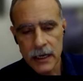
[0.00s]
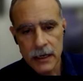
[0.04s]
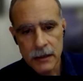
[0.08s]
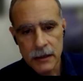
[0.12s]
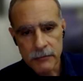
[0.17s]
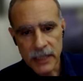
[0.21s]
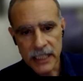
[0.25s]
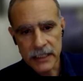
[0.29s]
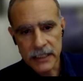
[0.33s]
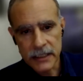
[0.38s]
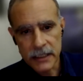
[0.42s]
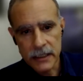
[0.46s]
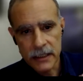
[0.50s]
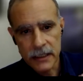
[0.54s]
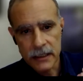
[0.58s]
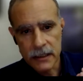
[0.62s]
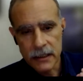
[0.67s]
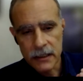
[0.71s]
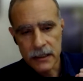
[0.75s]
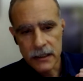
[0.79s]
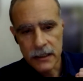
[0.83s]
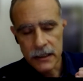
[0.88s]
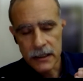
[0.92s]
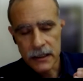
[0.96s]
But
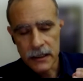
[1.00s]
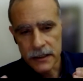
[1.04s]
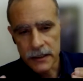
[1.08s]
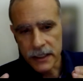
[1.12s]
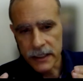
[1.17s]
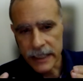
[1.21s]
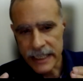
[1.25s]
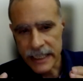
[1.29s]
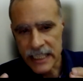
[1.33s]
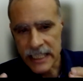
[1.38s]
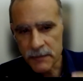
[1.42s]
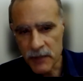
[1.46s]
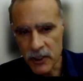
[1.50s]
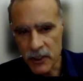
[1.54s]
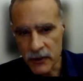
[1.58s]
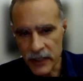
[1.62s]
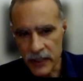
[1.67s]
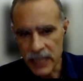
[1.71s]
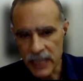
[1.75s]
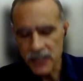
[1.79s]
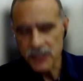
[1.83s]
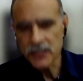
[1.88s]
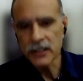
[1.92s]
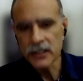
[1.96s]
the
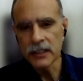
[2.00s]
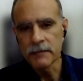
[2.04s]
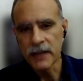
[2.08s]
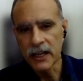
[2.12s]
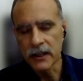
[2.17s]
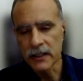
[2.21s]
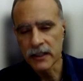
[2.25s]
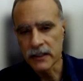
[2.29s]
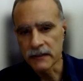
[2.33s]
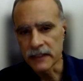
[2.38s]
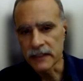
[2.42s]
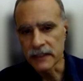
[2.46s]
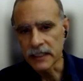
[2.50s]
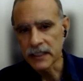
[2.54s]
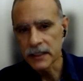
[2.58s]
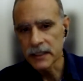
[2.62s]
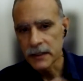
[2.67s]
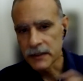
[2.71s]
experiential part of it,